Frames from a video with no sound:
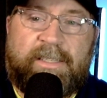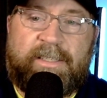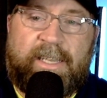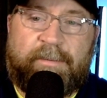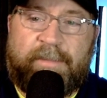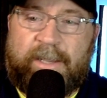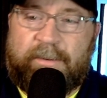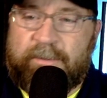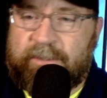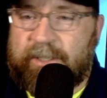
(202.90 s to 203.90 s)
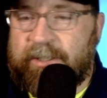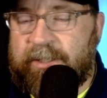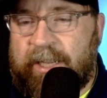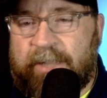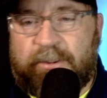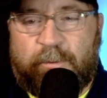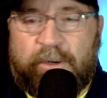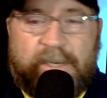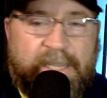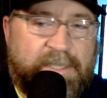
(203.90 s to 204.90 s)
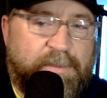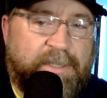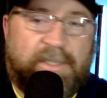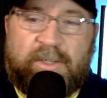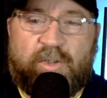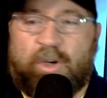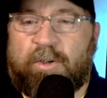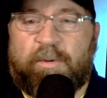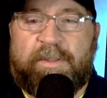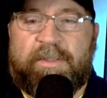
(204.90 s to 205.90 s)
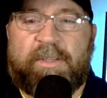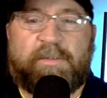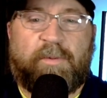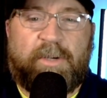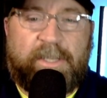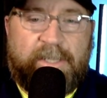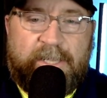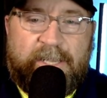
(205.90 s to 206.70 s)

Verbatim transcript: Yep, that was uh, not the word I expected to struggle with this morning.